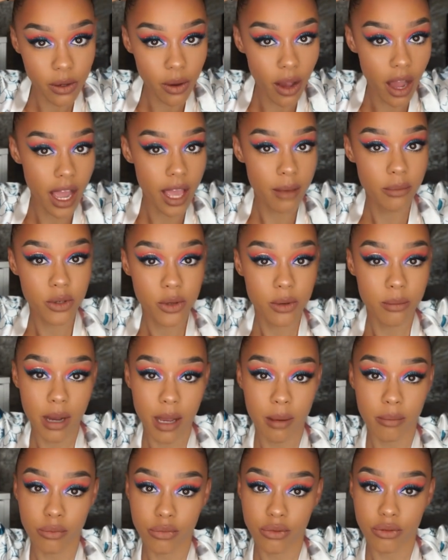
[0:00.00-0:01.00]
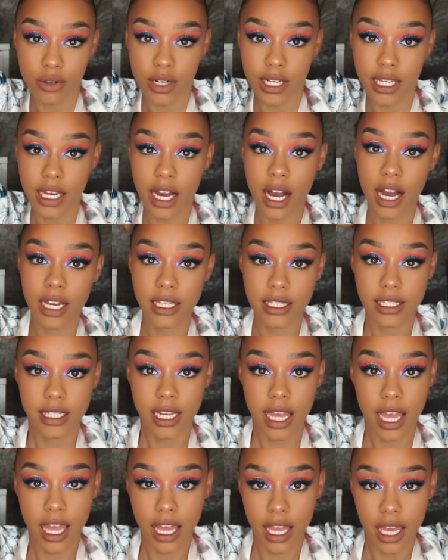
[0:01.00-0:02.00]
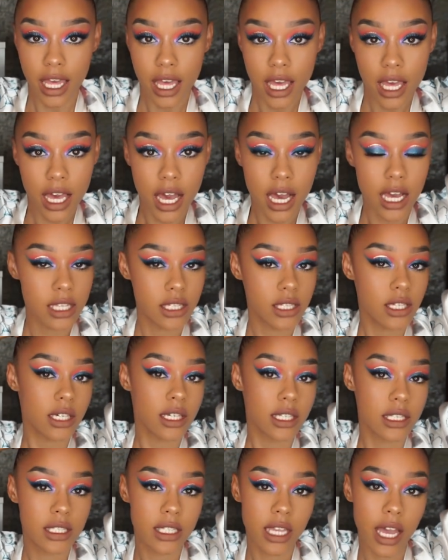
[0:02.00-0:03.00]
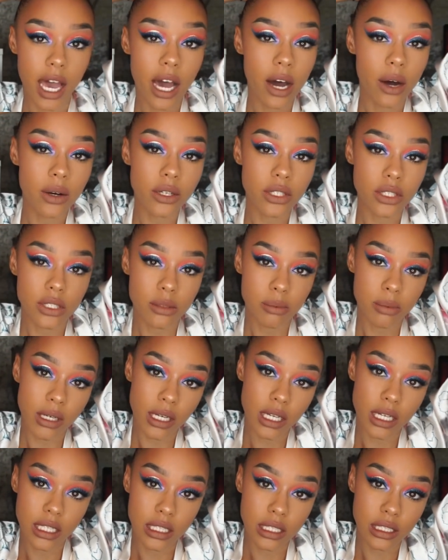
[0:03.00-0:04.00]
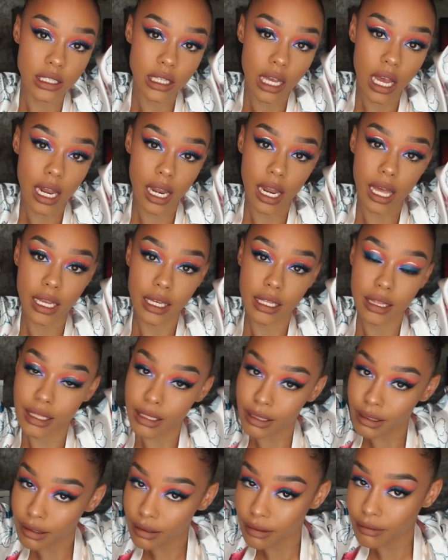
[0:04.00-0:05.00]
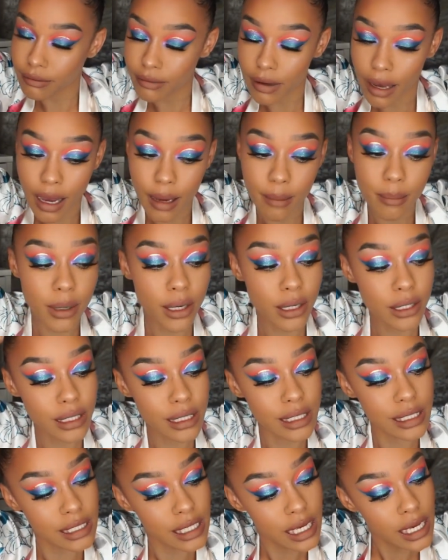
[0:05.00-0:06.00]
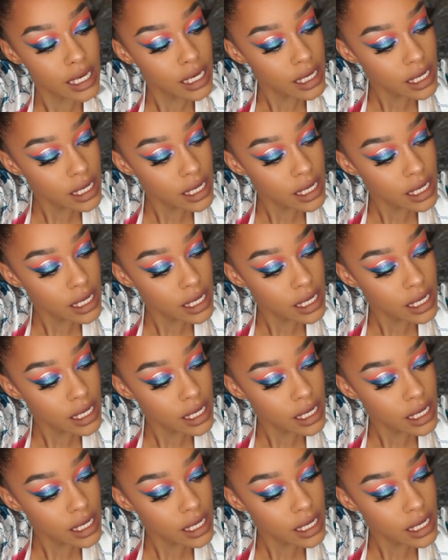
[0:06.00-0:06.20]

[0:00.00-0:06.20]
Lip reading: So I'm doing mine pretty high today, as you can tell, just because I like the look of high buns.